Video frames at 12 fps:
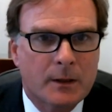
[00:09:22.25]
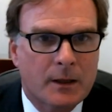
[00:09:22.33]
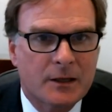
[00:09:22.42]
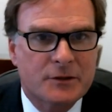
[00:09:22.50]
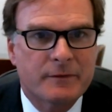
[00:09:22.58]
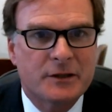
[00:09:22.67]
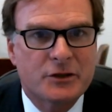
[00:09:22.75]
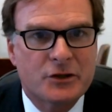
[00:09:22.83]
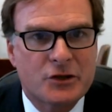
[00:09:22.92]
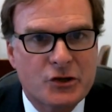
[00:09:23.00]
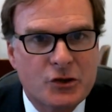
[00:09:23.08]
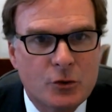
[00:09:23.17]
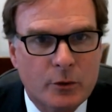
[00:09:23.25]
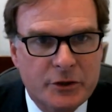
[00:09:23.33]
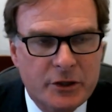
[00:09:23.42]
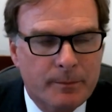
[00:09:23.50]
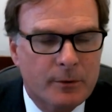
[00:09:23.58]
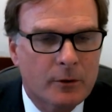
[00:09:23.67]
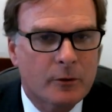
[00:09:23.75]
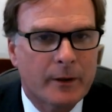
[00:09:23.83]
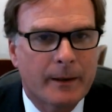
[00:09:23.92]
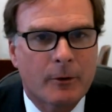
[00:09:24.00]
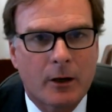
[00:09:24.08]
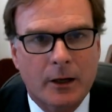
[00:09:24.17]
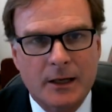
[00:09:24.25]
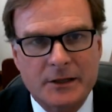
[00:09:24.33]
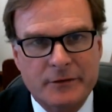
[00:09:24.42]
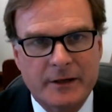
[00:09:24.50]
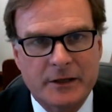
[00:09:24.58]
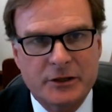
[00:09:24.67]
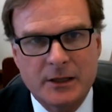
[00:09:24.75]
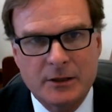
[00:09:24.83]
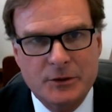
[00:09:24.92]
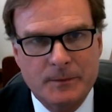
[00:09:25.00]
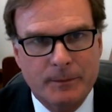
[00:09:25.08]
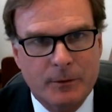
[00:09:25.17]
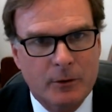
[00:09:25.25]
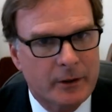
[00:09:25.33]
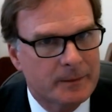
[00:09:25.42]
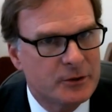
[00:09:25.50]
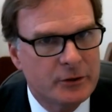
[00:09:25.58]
Conservation Stewardship Program, or our Conservation Easement Programs,